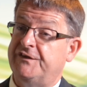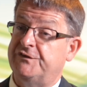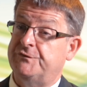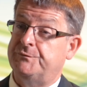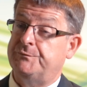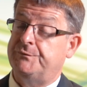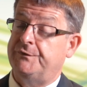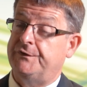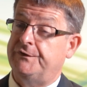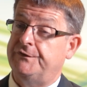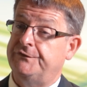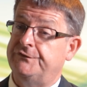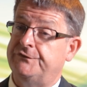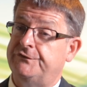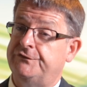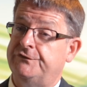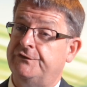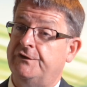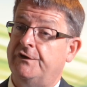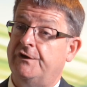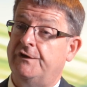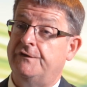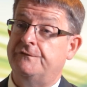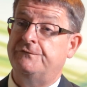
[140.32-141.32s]

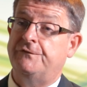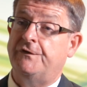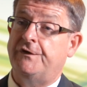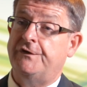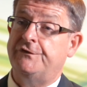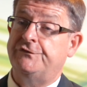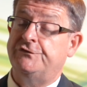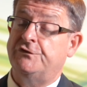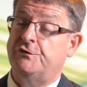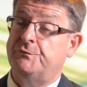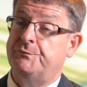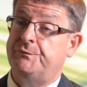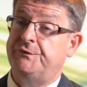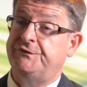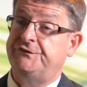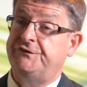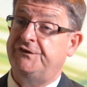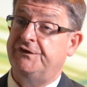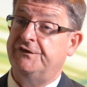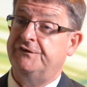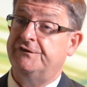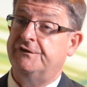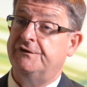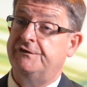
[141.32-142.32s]
experts advice on
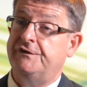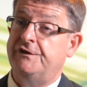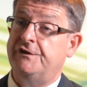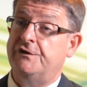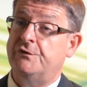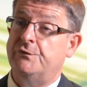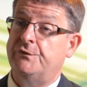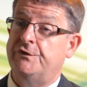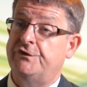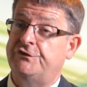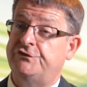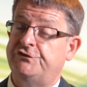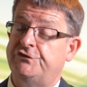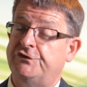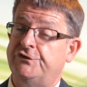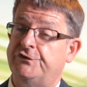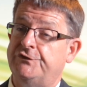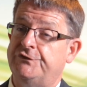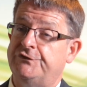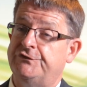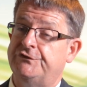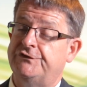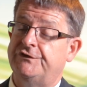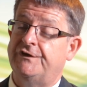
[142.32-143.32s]
particular legal
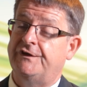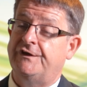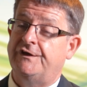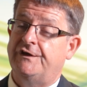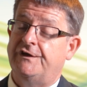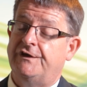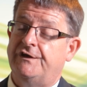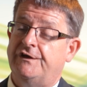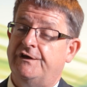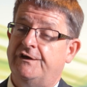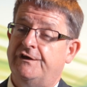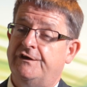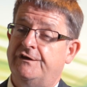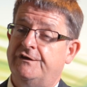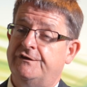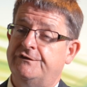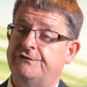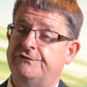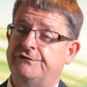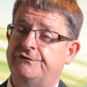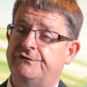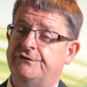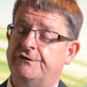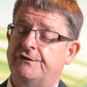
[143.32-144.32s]
issues.
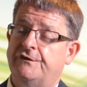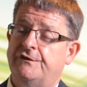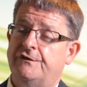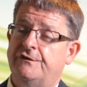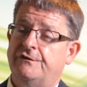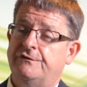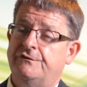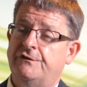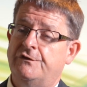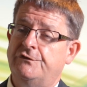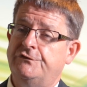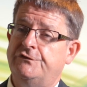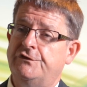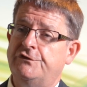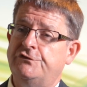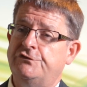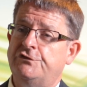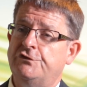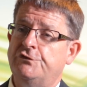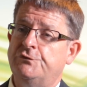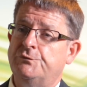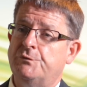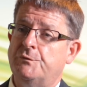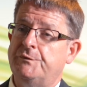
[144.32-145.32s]
And those
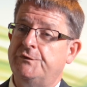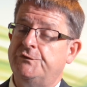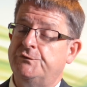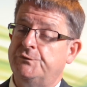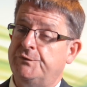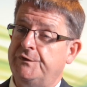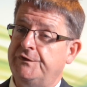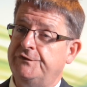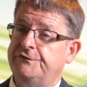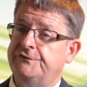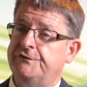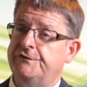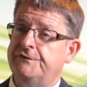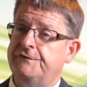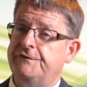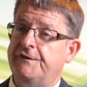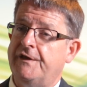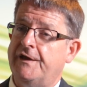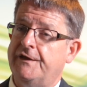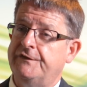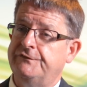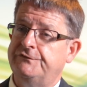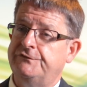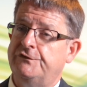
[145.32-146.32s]
issues will be tweeted,
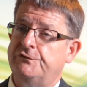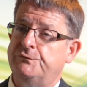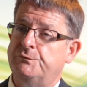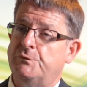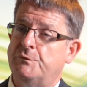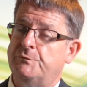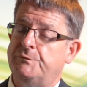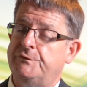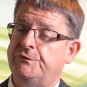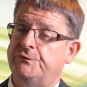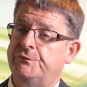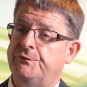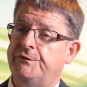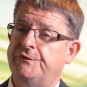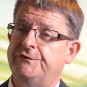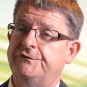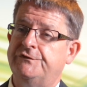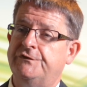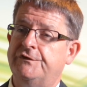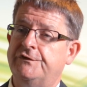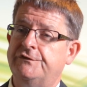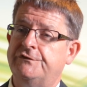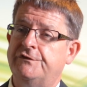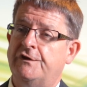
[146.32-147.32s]
the answers will be
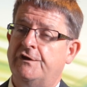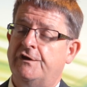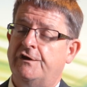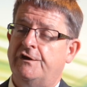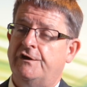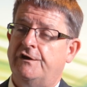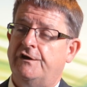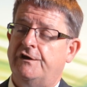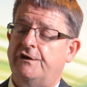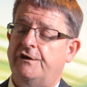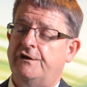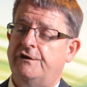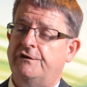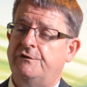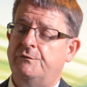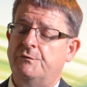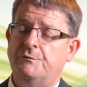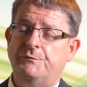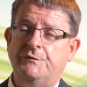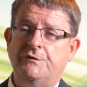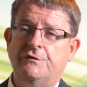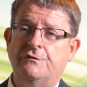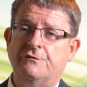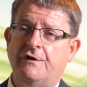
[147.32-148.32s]
tweeted, and it
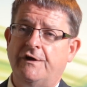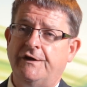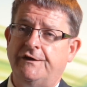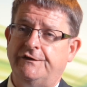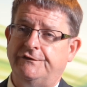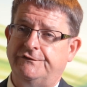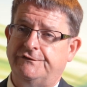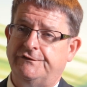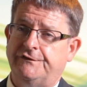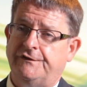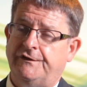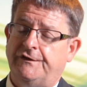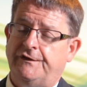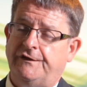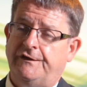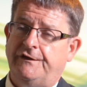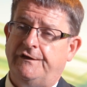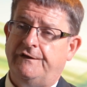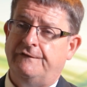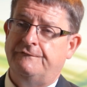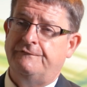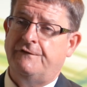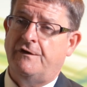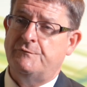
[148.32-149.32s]
would be great
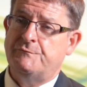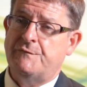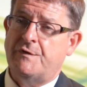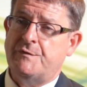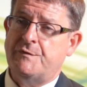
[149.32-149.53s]
if our